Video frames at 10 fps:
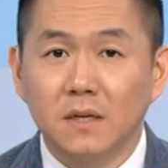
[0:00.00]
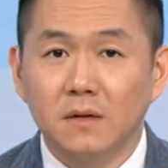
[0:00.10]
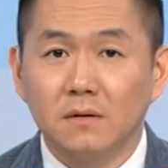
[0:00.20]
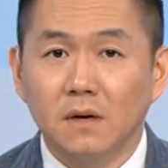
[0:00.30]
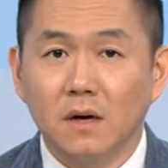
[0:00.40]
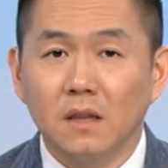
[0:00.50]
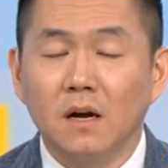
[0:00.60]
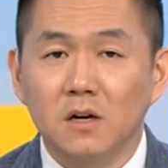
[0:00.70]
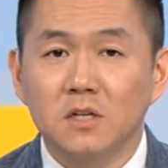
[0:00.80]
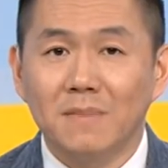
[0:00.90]
still a
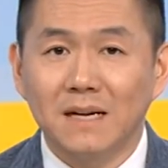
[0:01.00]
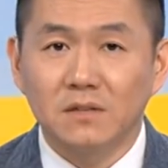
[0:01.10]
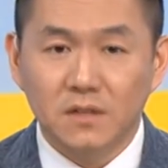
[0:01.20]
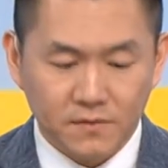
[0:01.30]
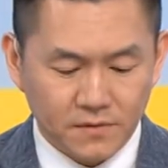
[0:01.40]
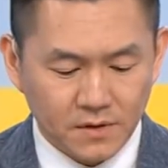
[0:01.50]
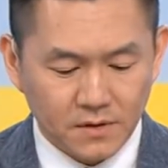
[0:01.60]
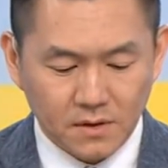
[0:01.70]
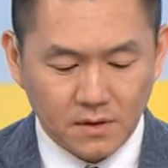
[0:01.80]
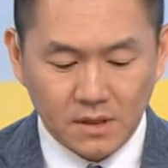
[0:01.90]
large amount of the,
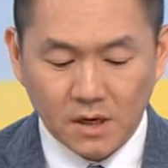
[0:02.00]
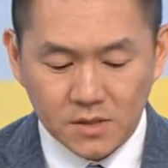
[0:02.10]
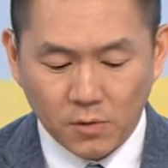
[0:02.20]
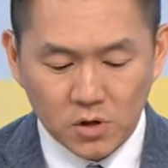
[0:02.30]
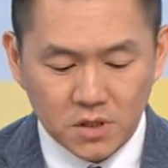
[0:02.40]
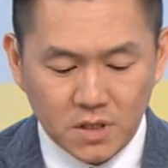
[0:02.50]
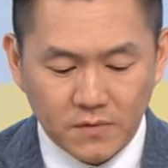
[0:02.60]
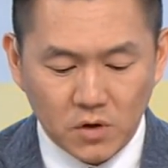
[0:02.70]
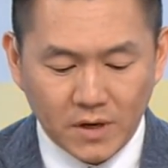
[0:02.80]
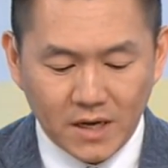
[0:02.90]
the a large portion of
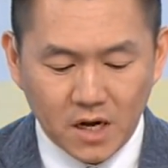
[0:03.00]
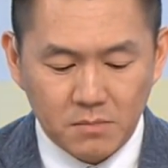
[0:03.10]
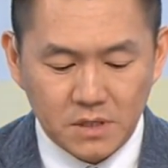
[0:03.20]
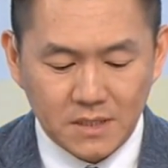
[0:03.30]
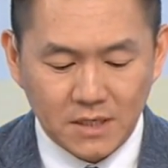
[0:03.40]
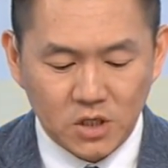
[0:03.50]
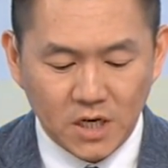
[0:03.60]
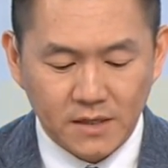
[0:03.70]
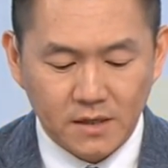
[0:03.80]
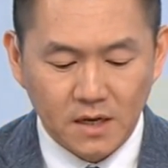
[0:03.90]
the UK companies in
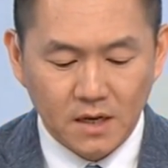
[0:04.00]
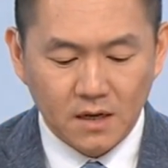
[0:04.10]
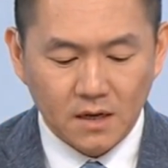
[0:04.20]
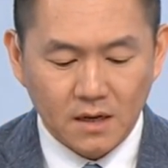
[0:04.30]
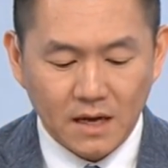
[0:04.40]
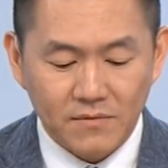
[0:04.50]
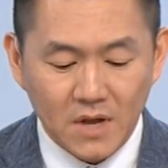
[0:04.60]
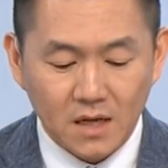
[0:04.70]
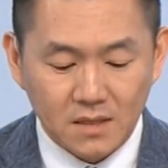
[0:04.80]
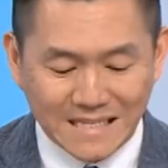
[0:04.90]
China uh, have
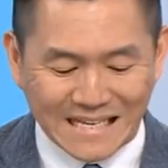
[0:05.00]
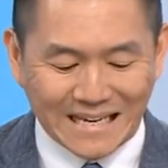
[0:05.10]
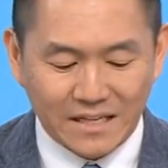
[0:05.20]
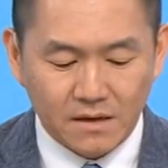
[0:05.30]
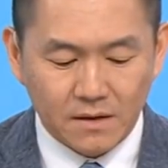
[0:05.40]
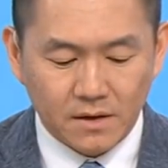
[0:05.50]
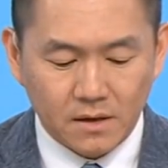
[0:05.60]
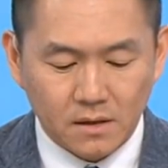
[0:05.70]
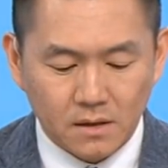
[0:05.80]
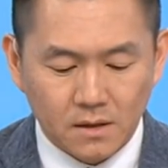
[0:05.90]
not seen
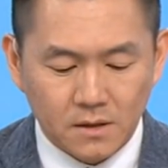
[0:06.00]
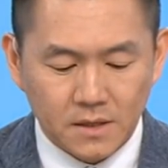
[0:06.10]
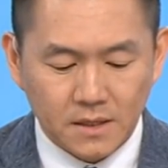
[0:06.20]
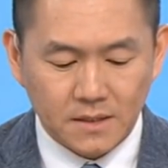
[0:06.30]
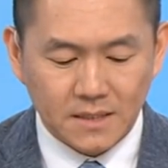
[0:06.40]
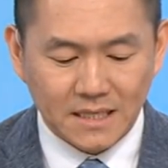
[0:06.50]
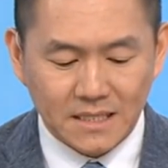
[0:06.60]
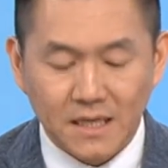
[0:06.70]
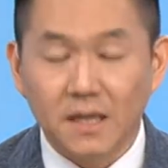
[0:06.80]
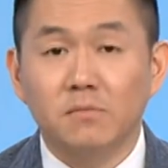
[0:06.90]
their earnings
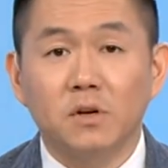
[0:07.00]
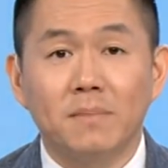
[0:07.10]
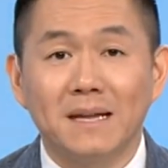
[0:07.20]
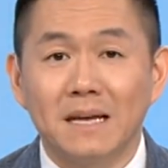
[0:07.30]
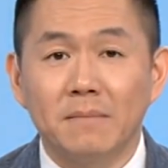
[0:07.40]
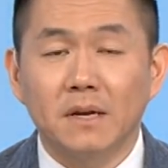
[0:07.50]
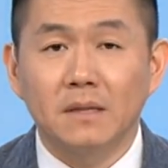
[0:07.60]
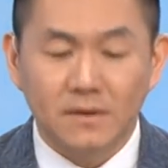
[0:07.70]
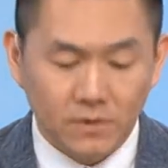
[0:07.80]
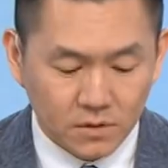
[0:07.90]
exceeding pre-pandemic
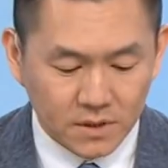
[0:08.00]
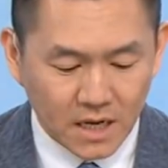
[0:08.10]
levels.